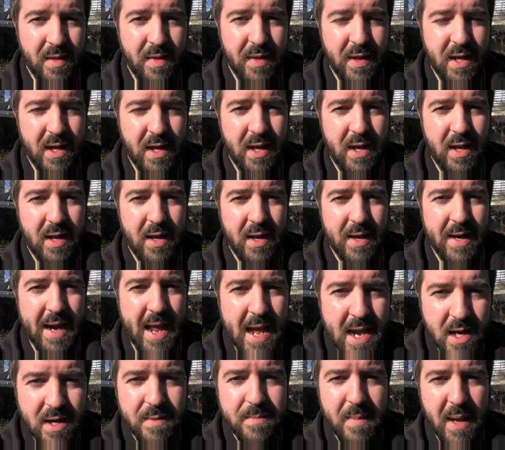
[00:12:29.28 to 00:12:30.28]
the
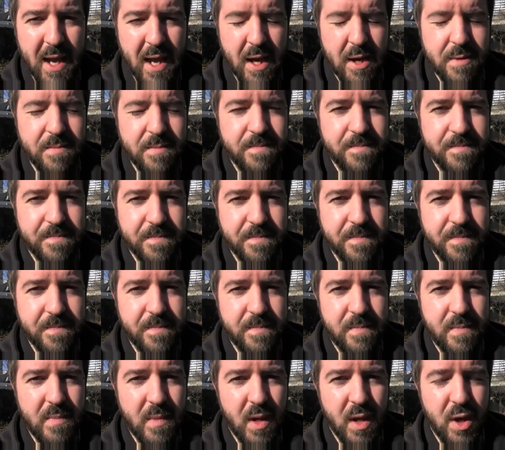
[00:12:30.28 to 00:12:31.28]
naked man
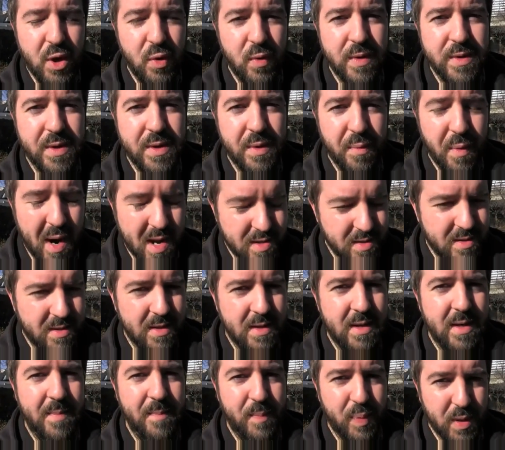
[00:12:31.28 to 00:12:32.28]
who was
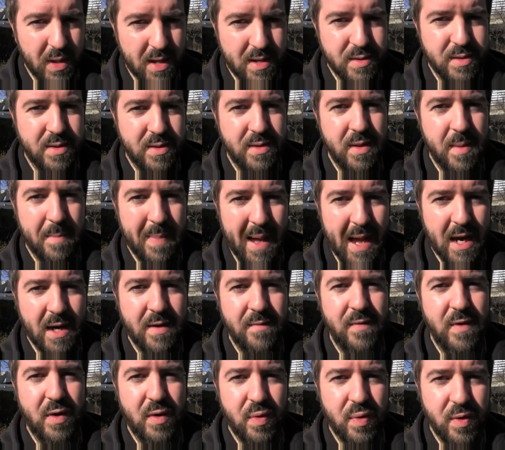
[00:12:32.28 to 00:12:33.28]
arrested and placed in the
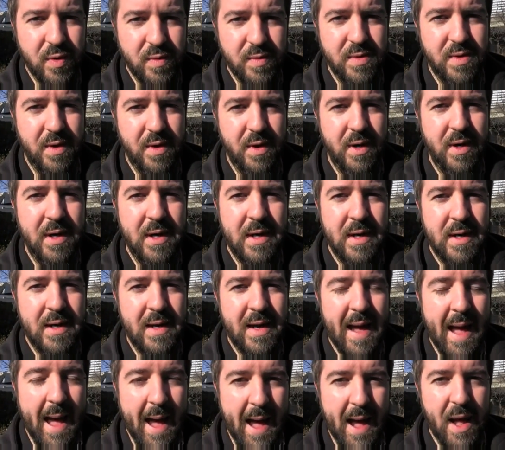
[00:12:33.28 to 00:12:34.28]
back of the cruiser
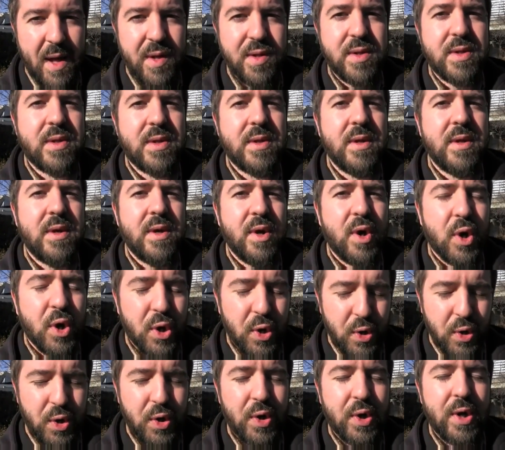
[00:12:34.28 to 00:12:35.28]
as
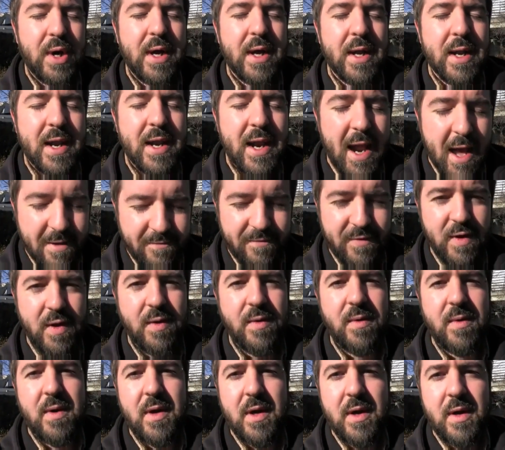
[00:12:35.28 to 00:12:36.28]
her
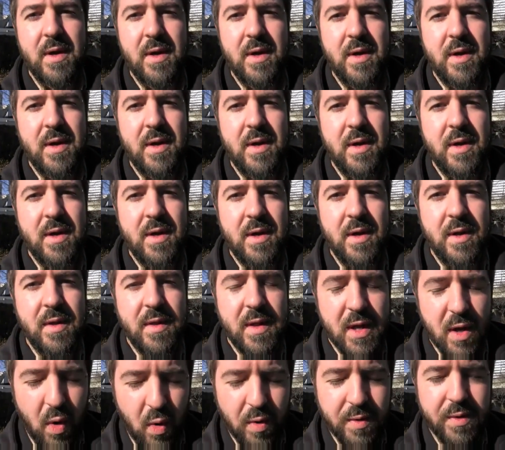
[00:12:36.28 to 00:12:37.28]
nephew,
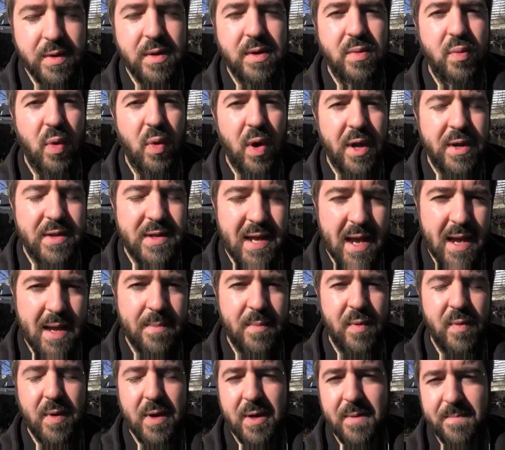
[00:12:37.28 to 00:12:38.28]
the oldest one,
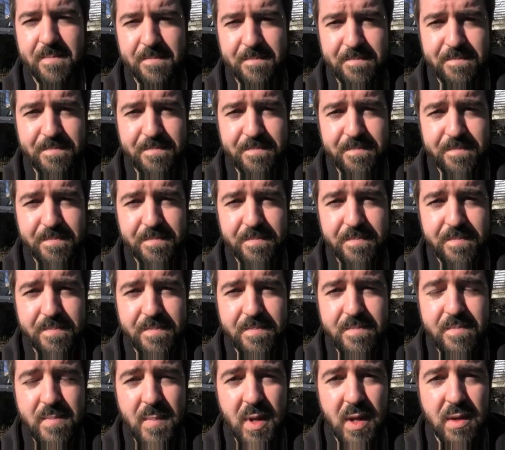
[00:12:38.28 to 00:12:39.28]
Tamarin.
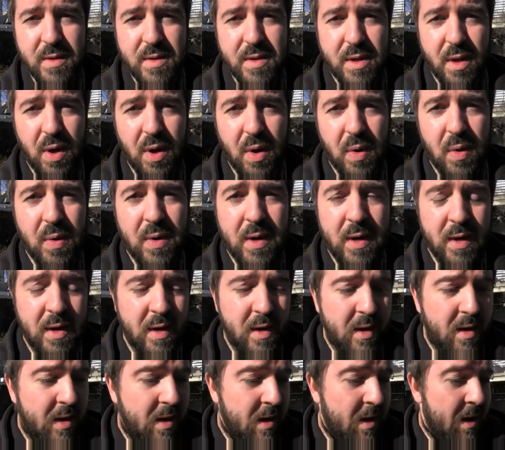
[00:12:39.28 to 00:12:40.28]
So,
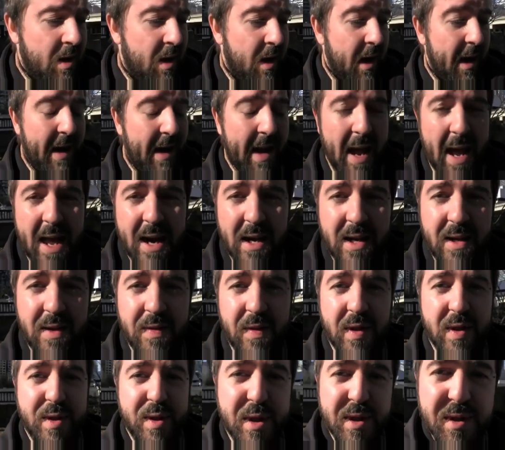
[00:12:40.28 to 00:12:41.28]

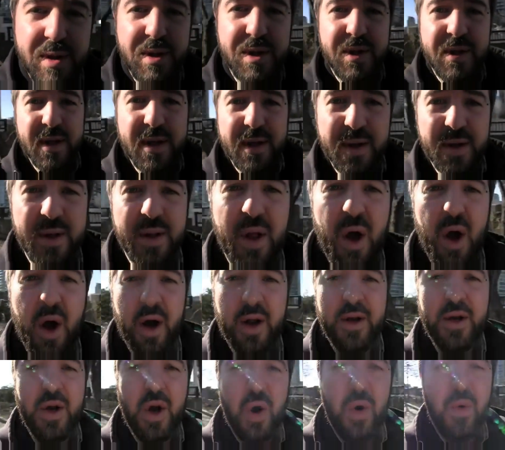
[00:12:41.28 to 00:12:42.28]
again, this is still
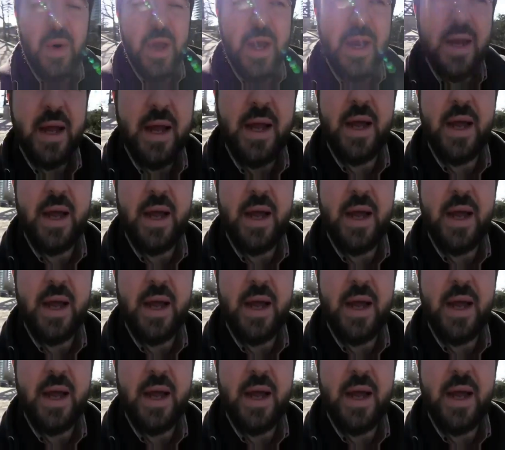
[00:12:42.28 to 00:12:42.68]
ongoing.